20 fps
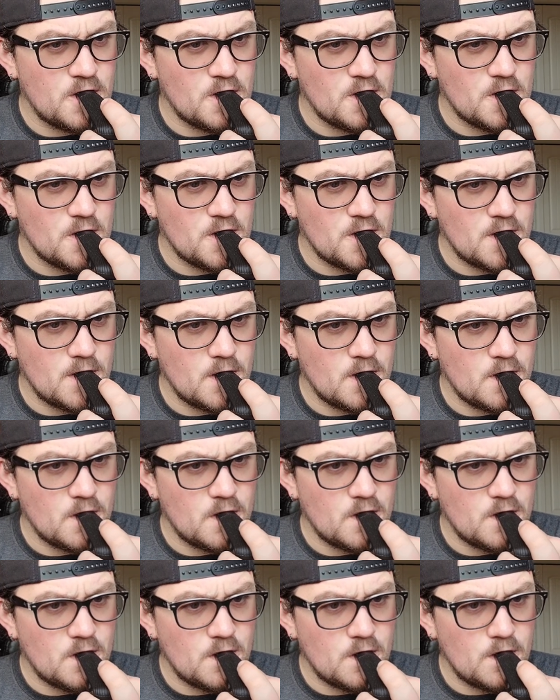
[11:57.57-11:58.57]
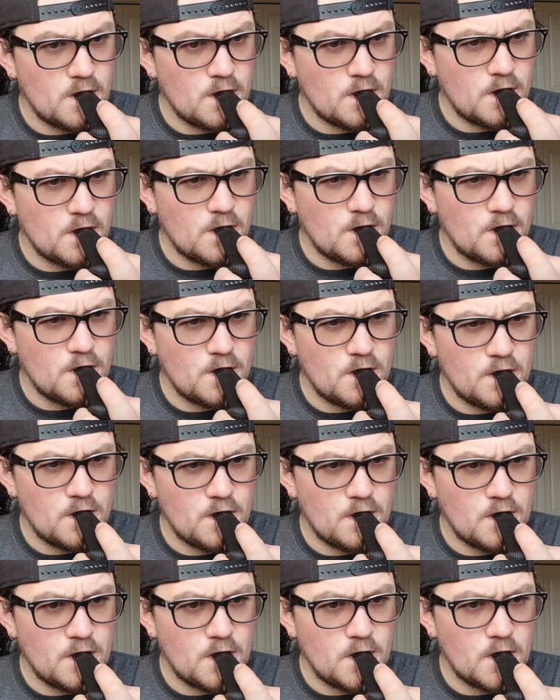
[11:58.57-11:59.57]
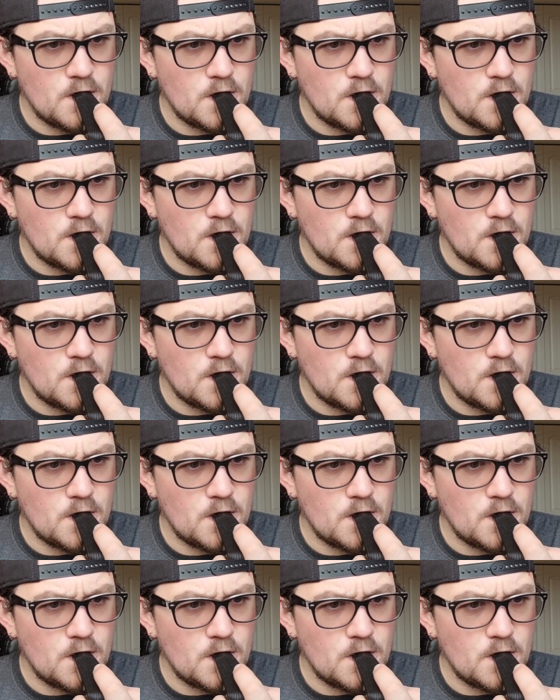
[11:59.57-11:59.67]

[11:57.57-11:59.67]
[no speech]